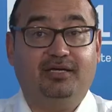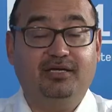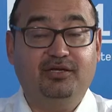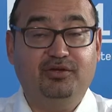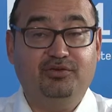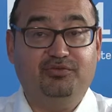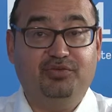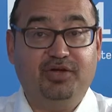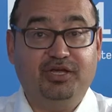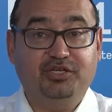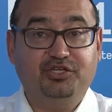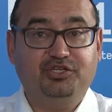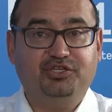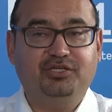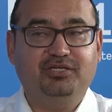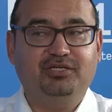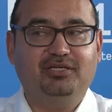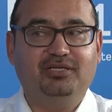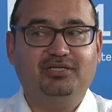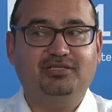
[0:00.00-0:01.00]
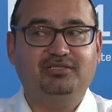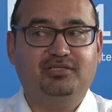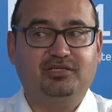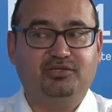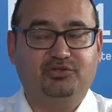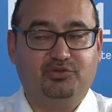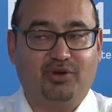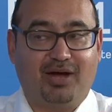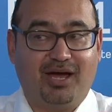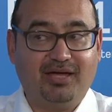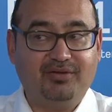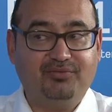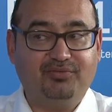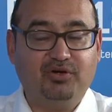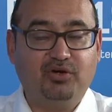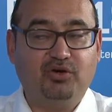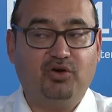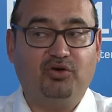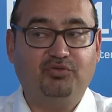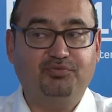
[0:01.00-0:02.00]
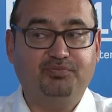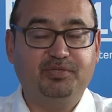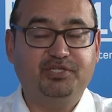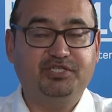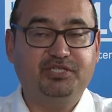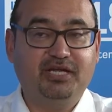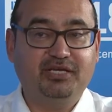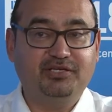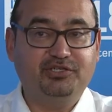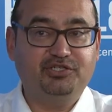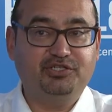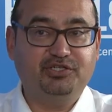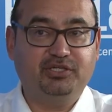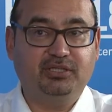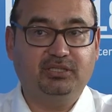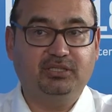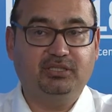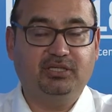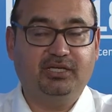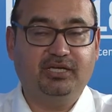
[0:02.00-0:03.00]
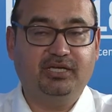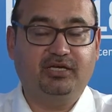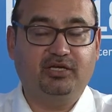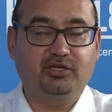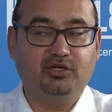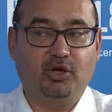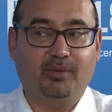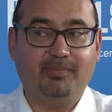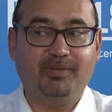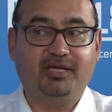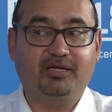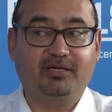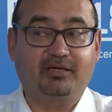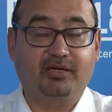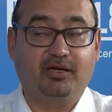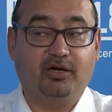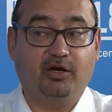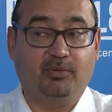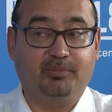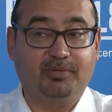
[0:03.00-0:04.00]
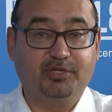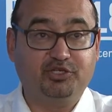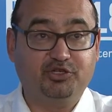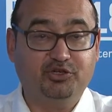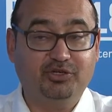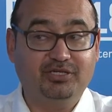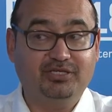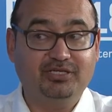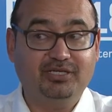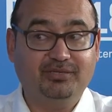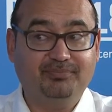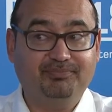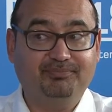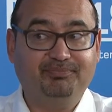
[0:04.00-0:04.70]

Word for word: innovation is the driver of potential economic opportunity.